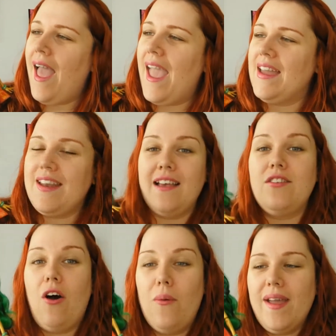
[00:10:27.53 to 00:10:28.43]
And as
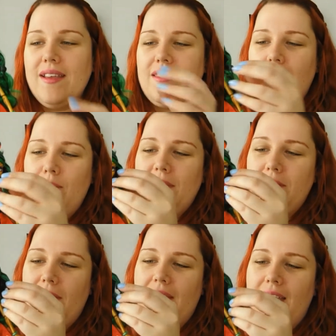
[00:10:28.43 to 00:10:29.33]
always, I will be
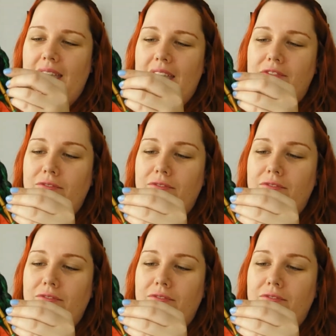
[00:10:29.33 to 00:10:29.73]
doing a